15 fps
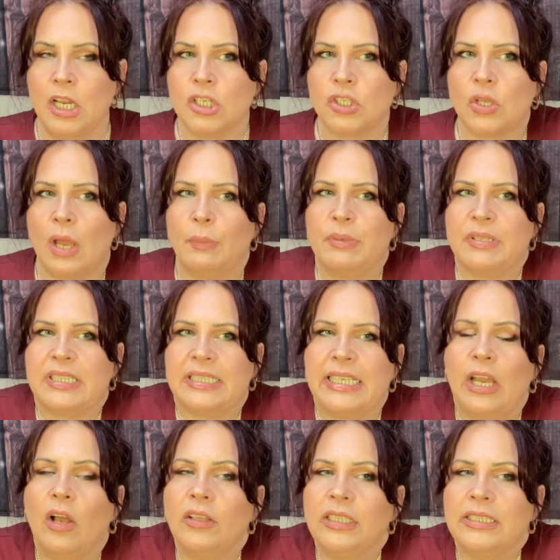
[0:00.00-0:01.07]
So I would see
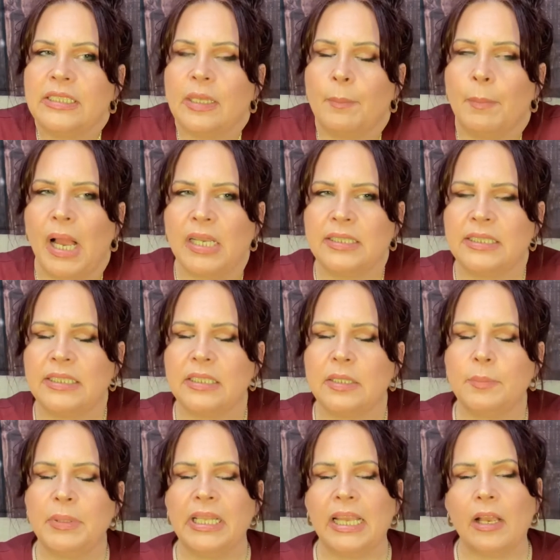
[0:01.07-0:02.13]
all these unboxings and
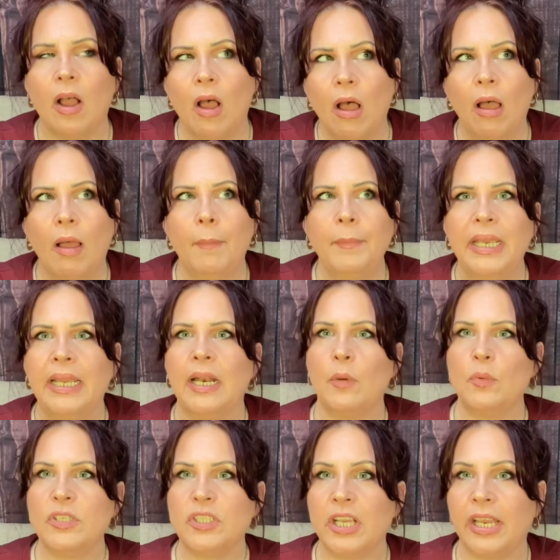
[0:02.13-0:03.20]
be like, oh man, I
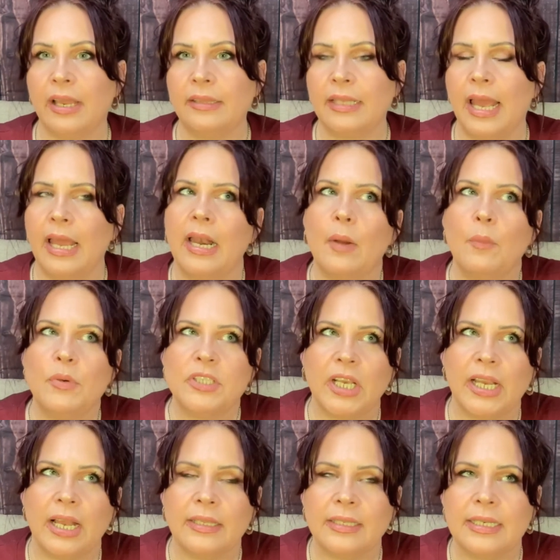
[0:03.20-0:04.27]
wish I got that. I wish I
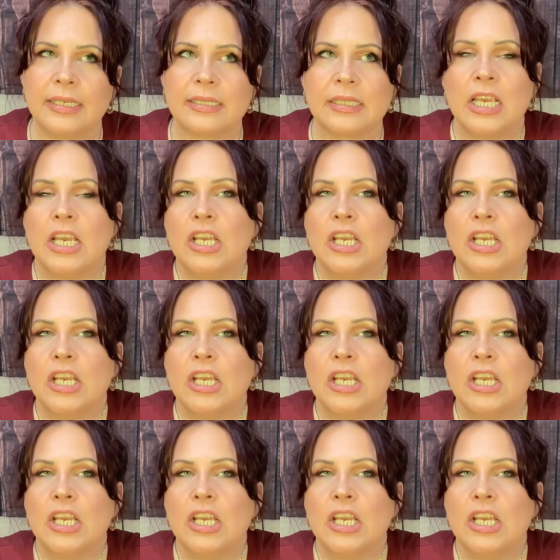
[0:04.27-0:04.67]
got this.